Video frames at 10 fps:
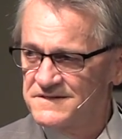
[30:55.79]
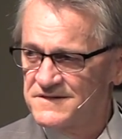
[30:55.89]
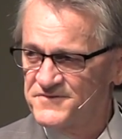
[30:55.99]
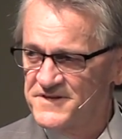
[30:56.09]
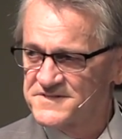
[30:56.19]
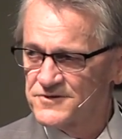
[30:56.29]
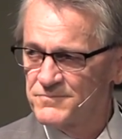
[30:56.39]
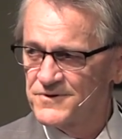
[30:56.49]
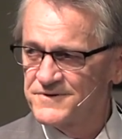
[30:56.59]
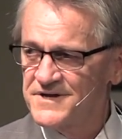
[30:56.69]
the things that are
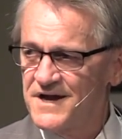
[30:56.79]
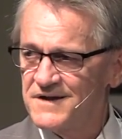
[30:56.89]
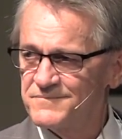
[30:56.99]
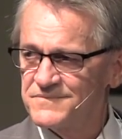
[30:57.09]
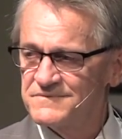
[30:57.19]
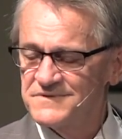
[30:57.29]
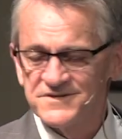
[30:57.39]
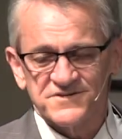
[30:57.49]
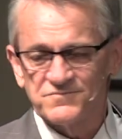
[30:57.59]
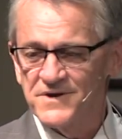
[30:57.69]
burned up. He
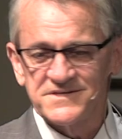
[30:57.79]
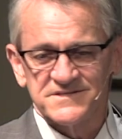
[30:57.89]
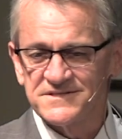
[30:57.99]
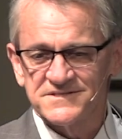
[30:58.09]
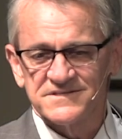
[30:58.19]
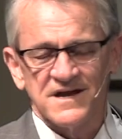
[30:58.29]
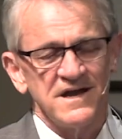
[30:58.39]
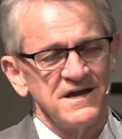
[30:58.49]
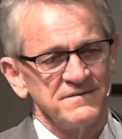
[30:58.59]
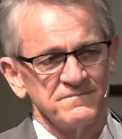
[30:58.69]
just wasted his
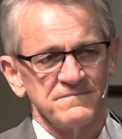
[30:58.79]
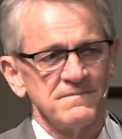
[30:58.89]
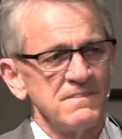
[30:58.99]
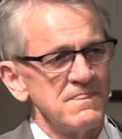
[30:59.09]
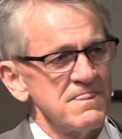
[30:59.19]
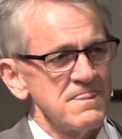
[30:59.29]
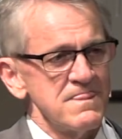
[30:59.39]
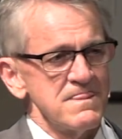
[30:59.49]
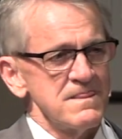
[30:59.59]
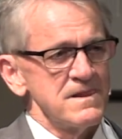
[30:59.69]
time.
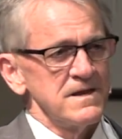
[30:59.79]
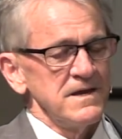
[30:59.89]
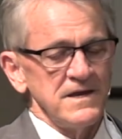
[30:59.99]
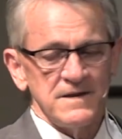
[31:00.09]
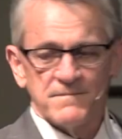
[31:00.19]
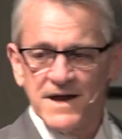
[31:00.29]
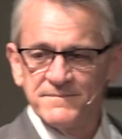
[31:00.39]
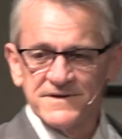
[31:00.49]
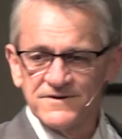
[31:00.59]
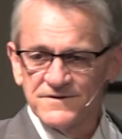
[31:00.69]
He might
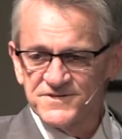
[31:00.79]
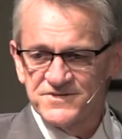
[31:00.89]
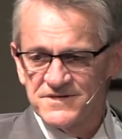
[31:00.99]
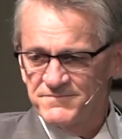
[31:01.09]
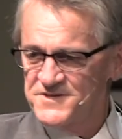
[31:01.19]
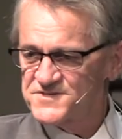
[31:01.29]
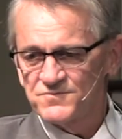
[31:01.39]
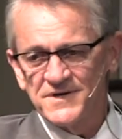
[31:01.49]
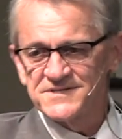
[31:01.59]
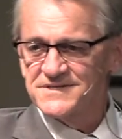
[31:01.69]
be a Christian, but he just
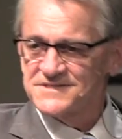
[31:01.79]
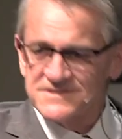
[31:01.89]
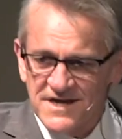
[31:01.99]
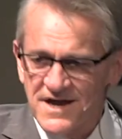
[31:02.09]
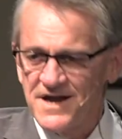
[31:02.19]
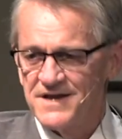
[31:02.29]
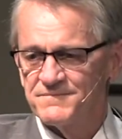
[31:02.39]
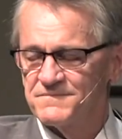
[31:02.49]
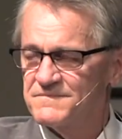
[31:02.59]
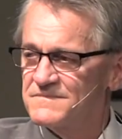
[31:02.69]
wasted his time.